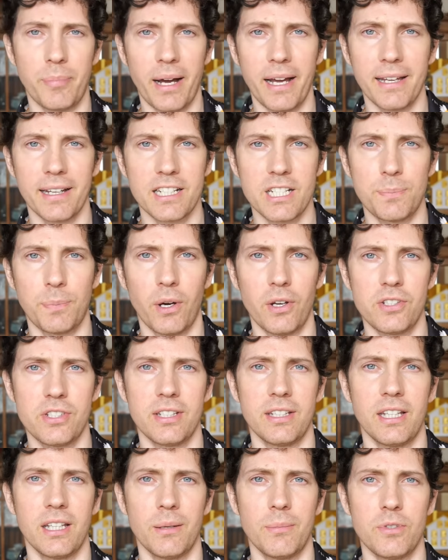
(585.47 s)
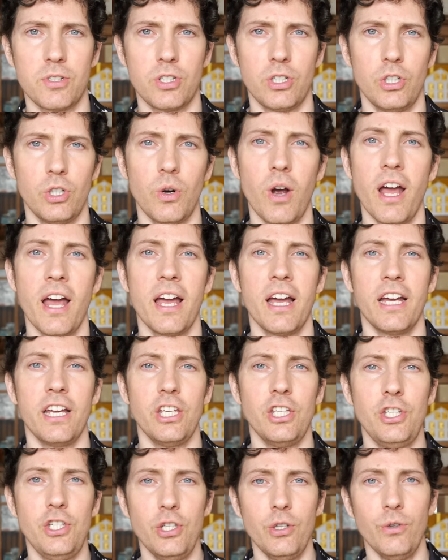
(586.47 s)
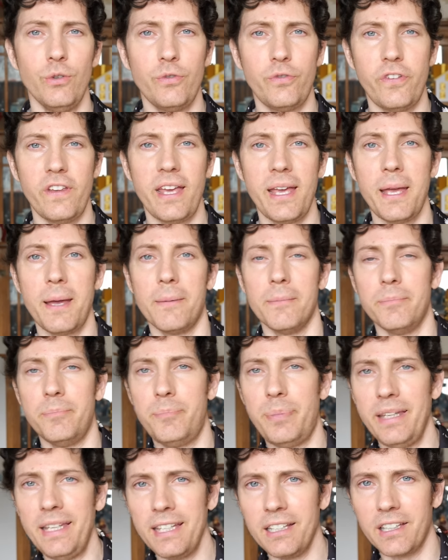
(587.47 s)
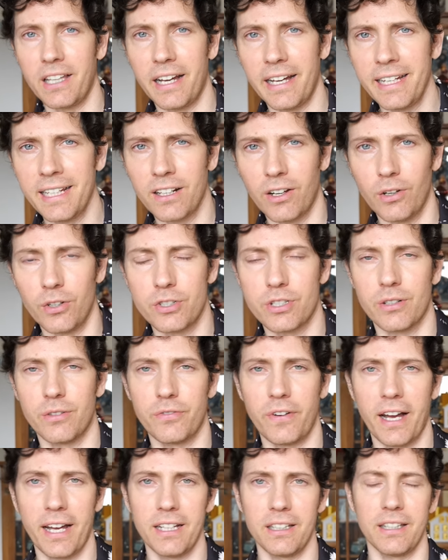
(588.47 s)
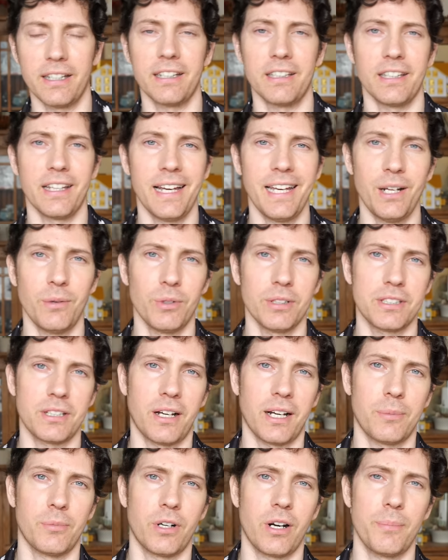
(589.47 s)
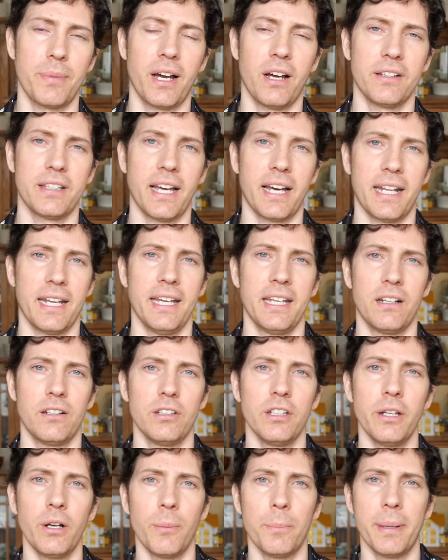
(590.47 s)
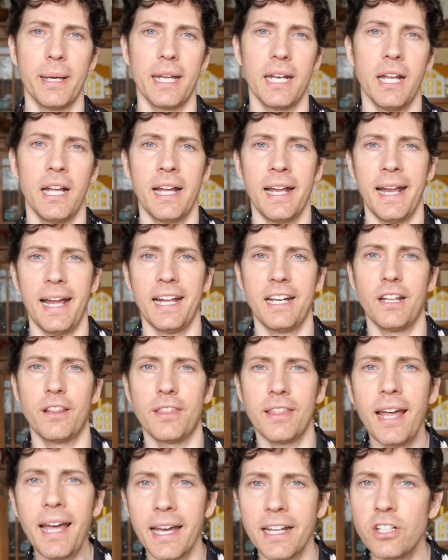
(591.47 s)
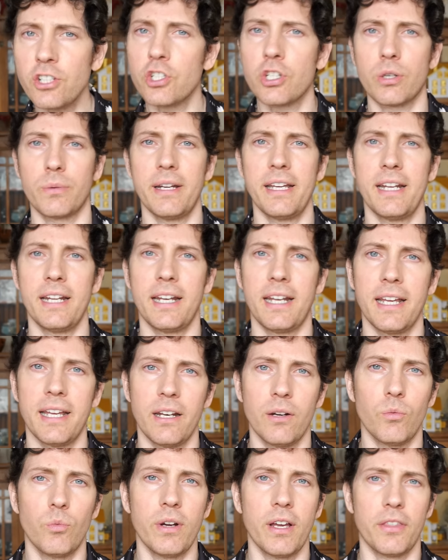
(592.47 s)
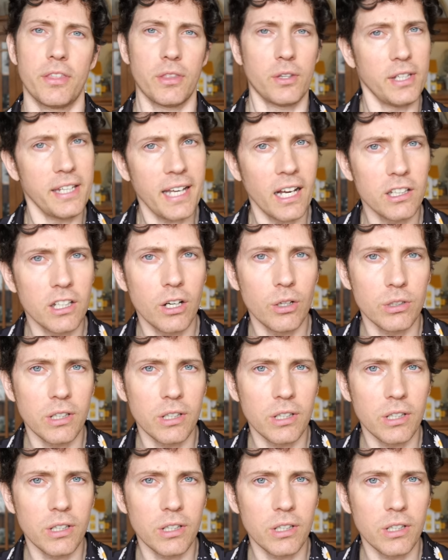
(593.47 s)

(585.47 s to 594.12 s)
by exposing them to UVB light, ultraviolet light. We'll talk more about that in a little bit. And then treated it with yellow